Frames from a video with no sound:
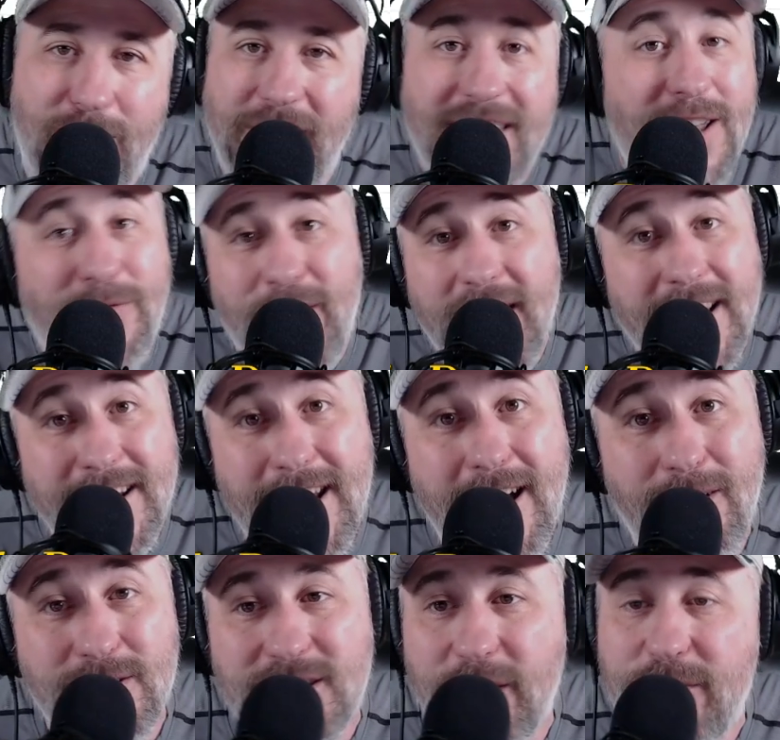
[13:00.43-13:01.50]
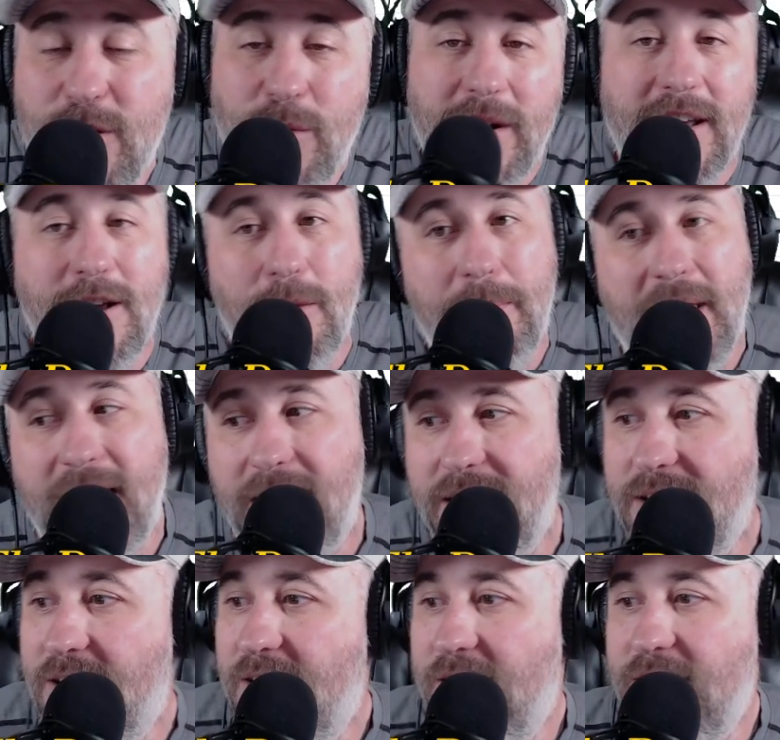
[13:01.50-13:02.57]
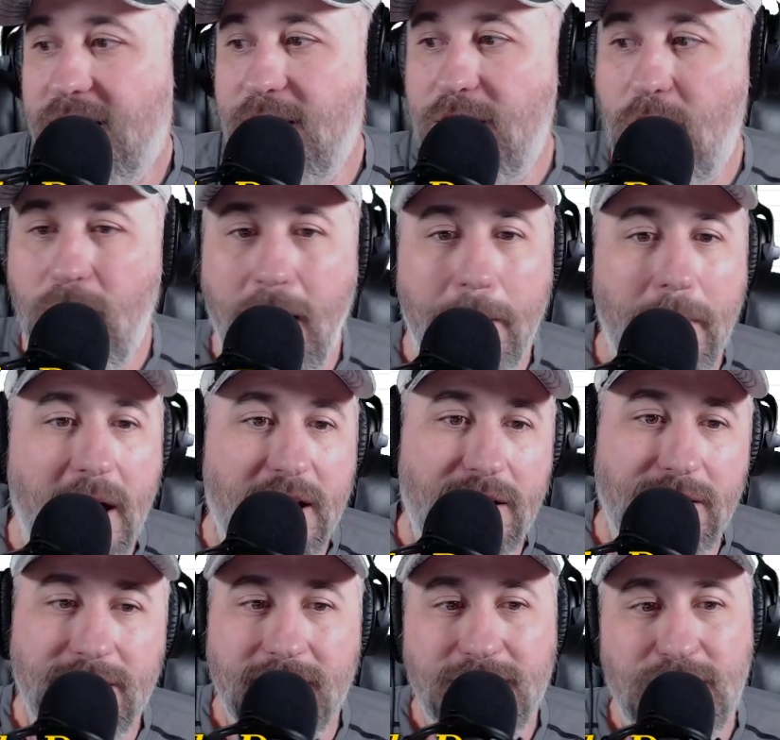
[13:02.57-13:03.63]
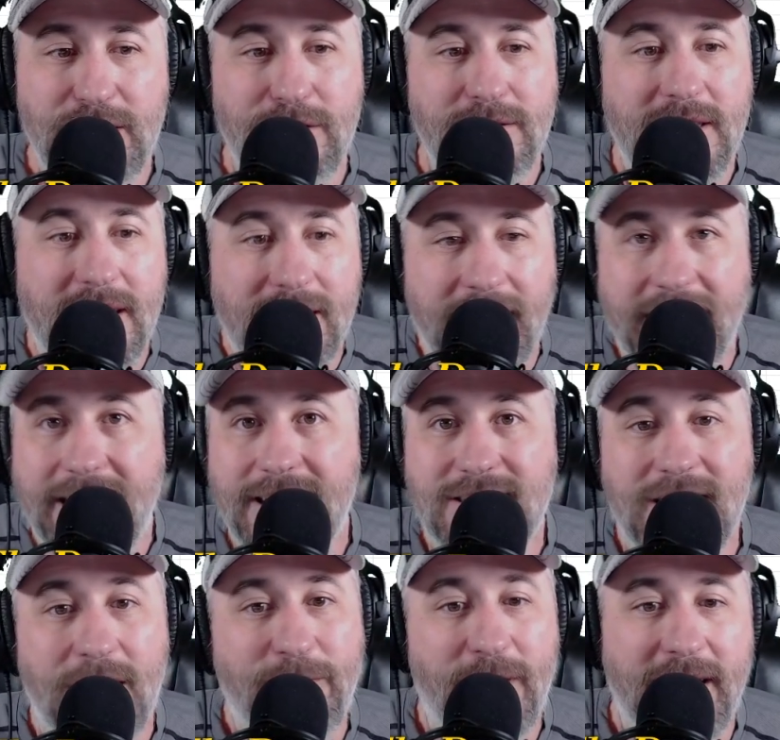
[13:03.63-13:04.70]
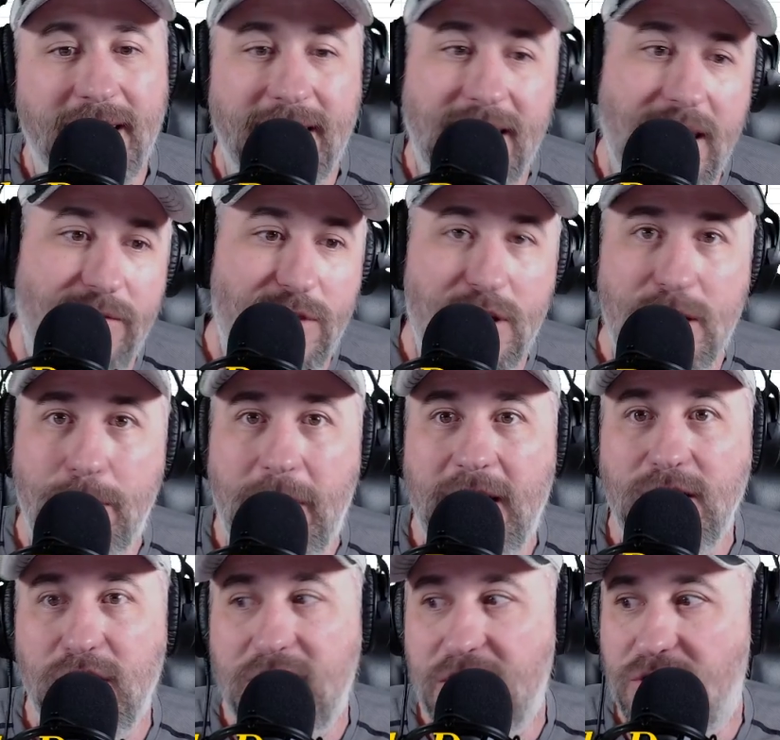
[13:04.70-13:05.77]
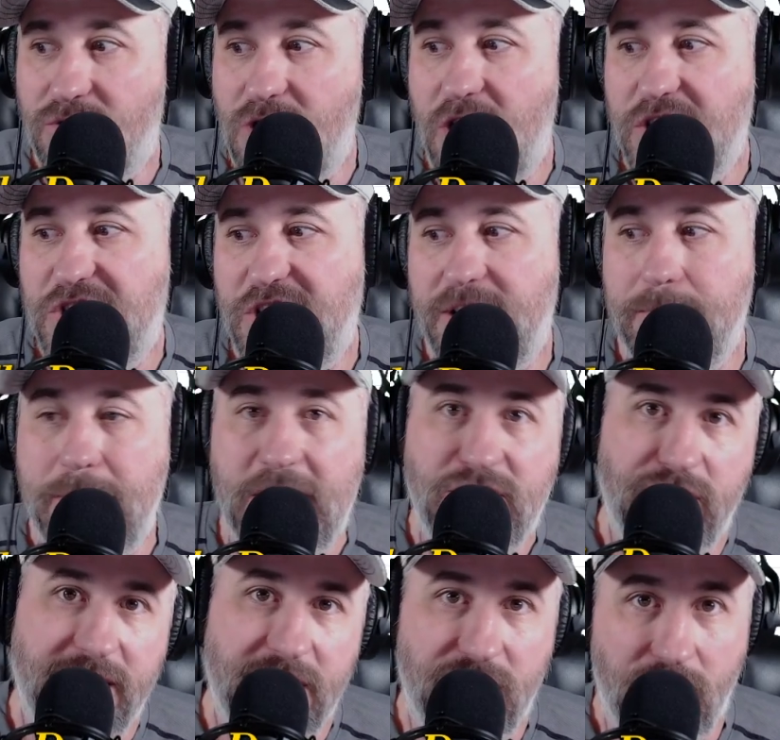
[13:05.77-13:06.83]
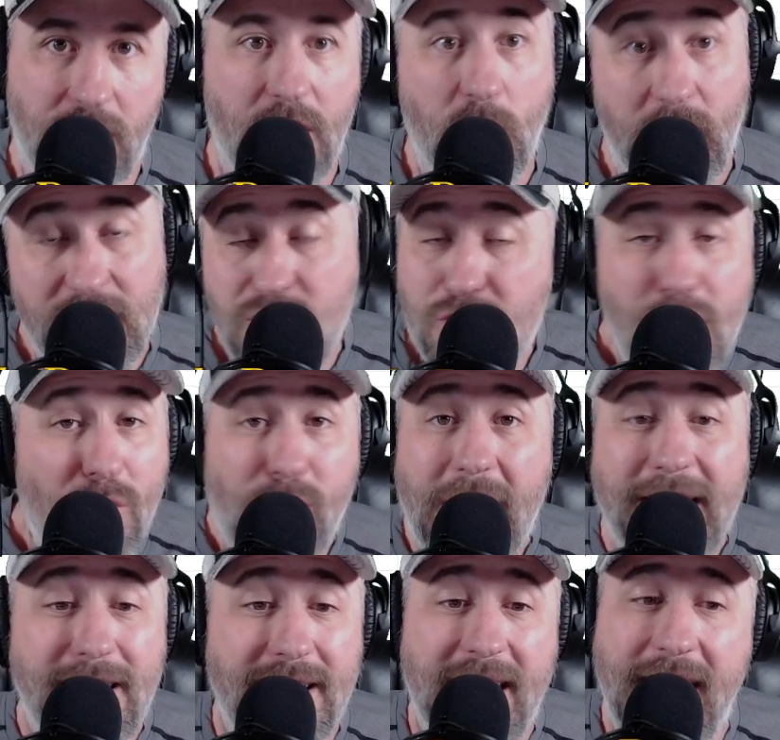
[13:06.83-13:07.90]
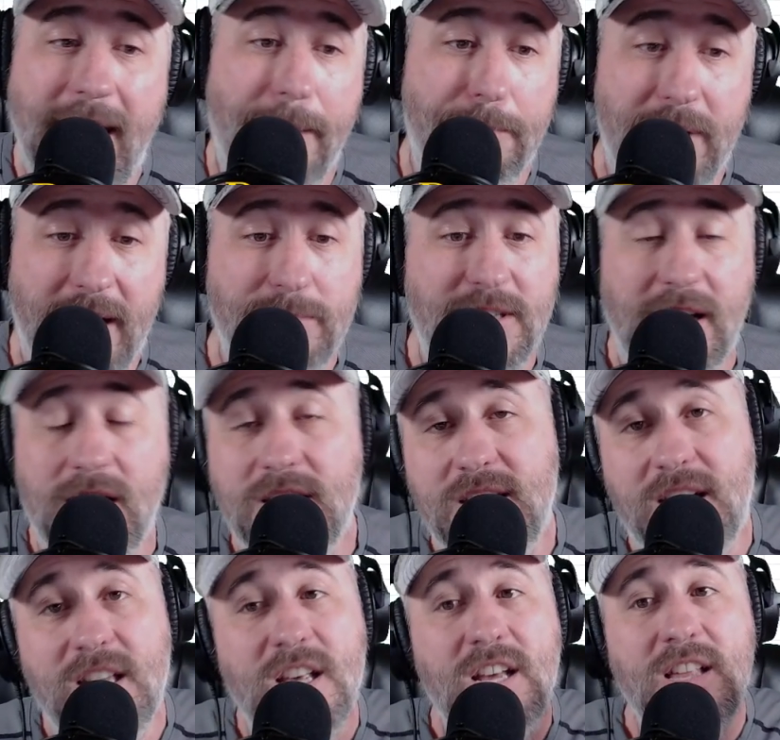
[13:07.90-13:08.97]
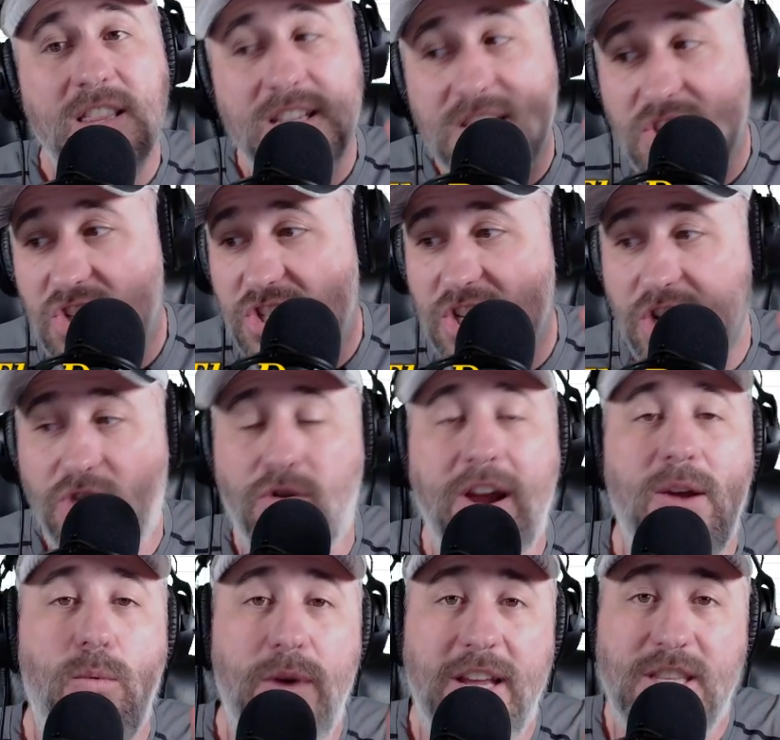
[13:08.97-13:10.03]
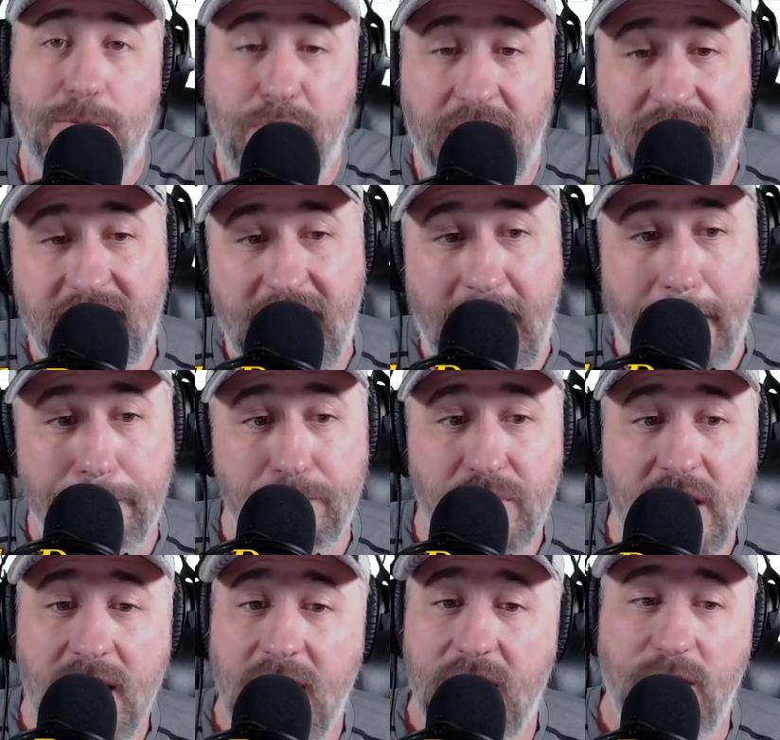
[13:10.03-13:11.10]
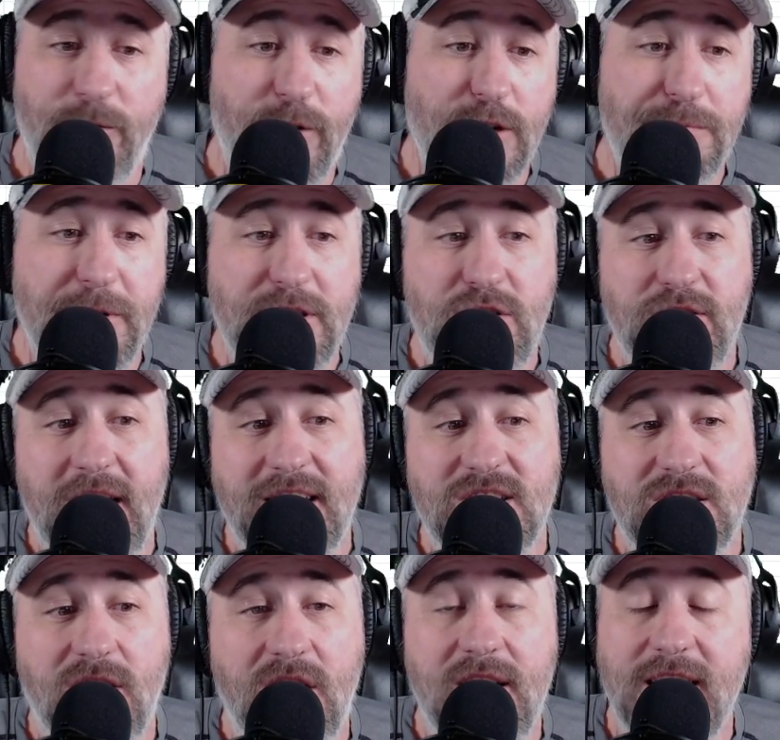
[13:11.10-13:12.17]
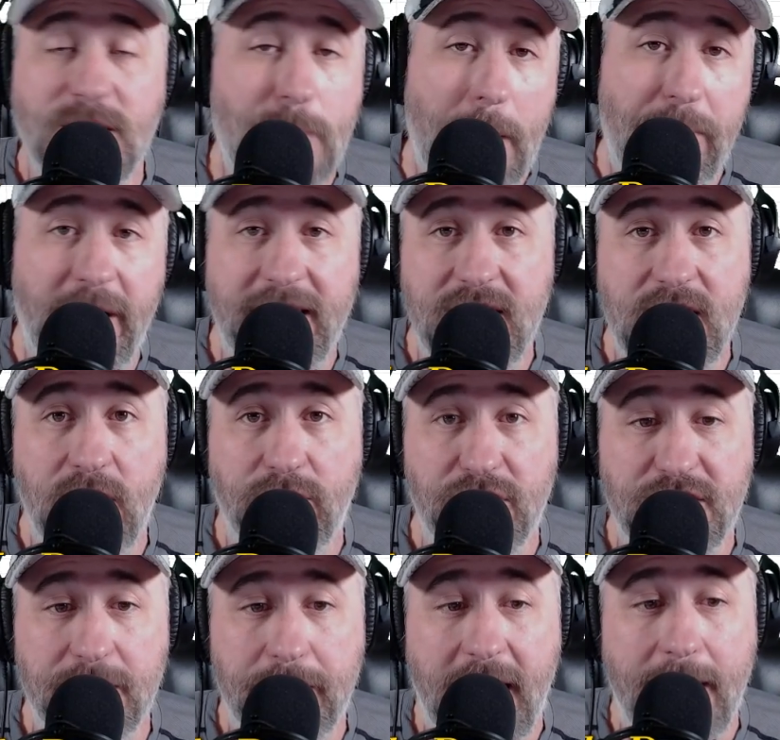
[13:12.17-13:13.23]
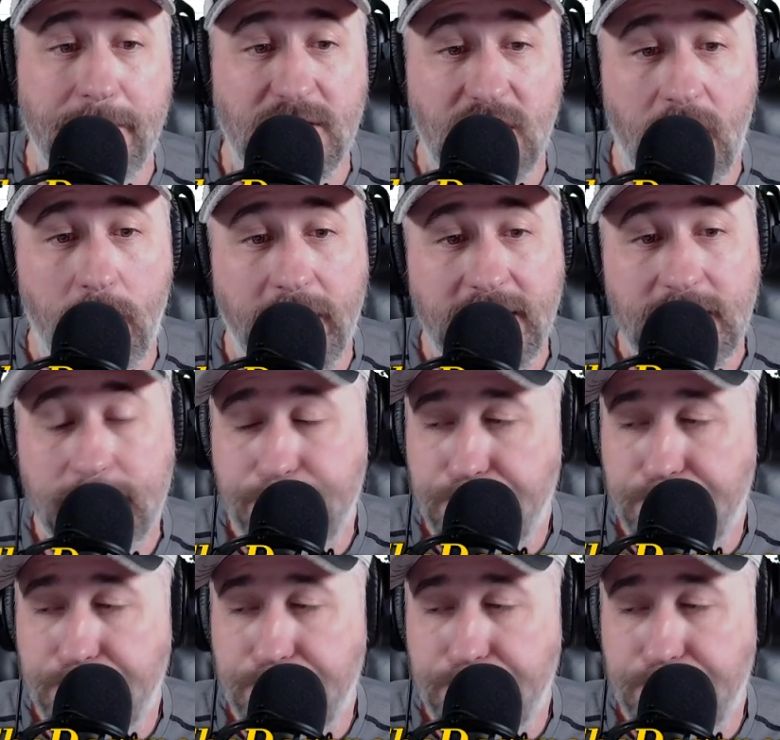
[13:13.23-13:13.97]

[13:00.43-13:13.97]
You fucking don't. So if you want to go be a model dude that like gets off on it, even though you're probably looking at the wrong shit and measuring it the wrong way, you go right on ahead. But I'm telling you, this is just a great week to play the game. And the first place you got to start is by playing the ownership game as always.